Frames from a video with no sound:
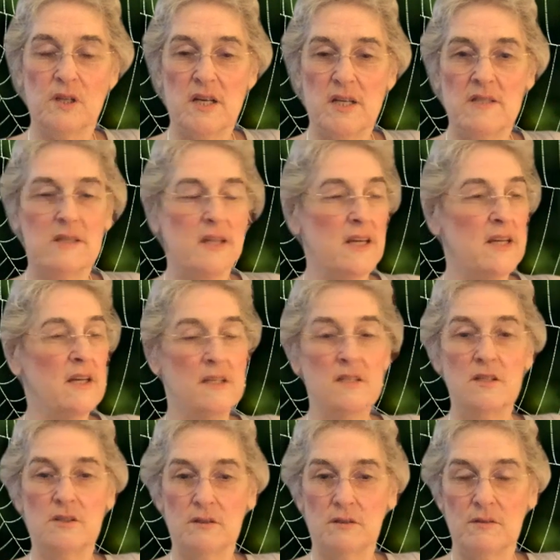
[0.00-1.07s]
as they can
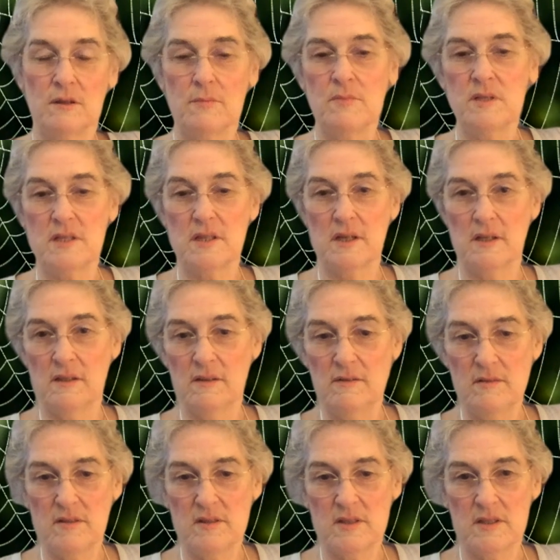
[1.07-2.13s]
do
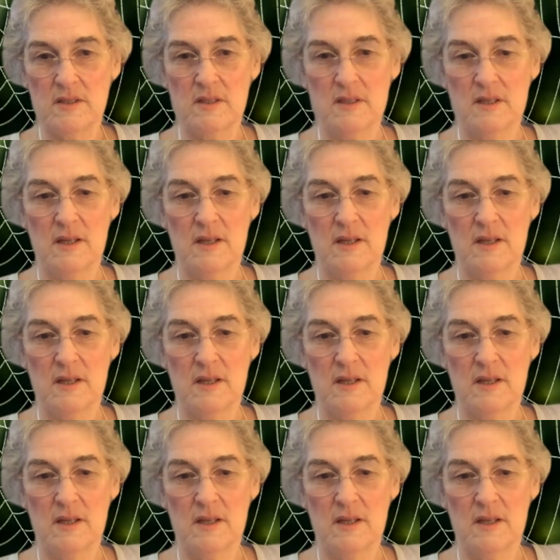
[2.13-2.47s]
themselves.